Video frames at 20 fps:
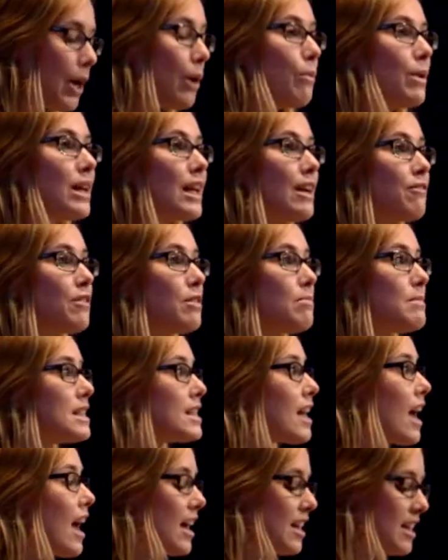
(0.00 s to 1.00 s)
We give them a
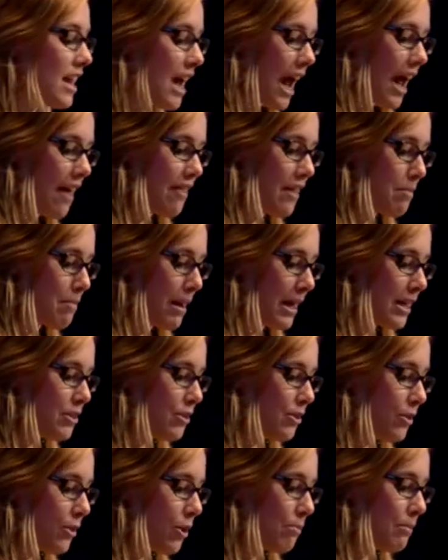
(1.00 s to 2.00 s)
turn and they make
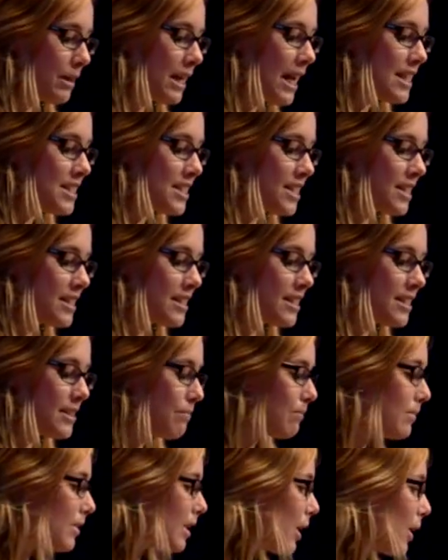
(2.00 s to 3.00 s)
new combinations.
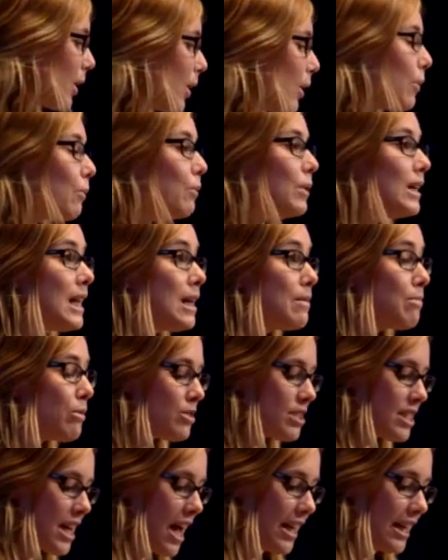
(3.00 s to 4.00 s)
We keep
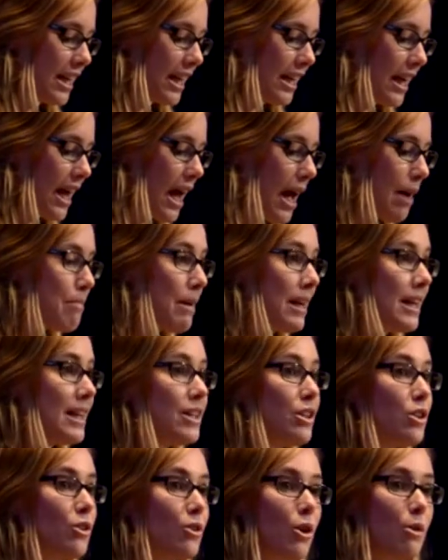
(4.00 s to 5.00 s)
on turning and
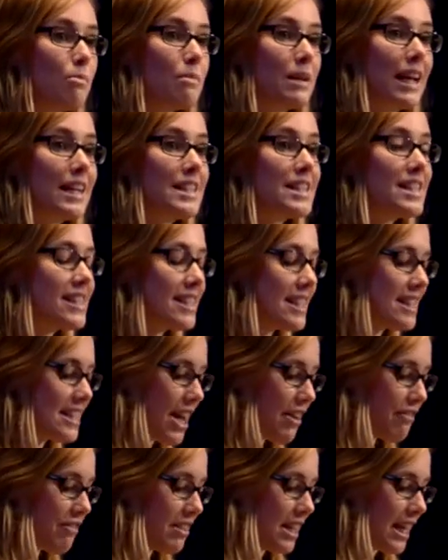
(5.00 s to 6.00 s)
making new combinations
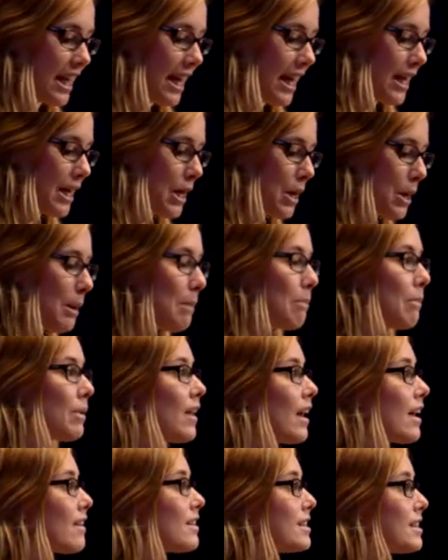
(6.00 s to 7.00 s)
indefinitely, but
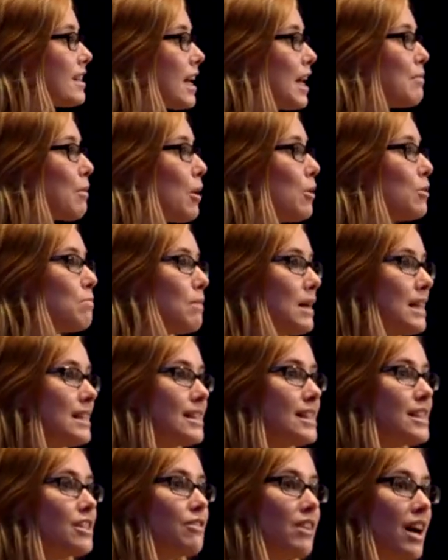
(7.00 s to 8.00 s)
they are the same old
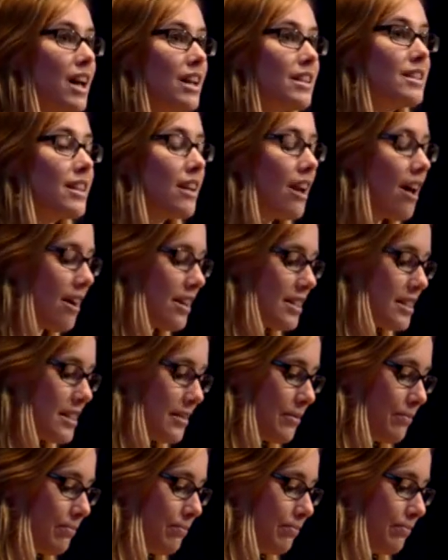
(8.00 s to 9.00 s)
pieces of coloured
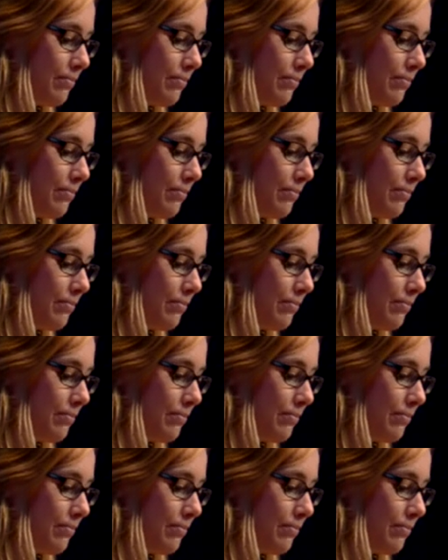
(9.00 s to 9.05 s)
glass."